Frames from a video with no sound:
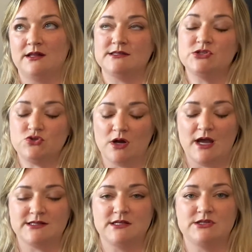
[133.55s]
that's strong
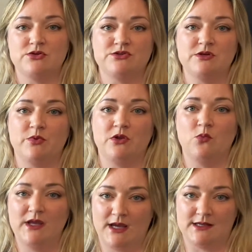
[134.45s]
acid dissociable,
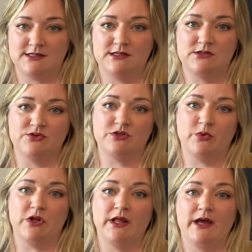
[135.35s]
weak acid
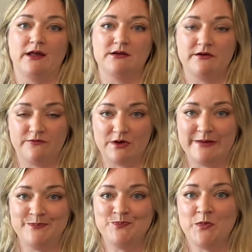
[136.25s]
dissociable, and free.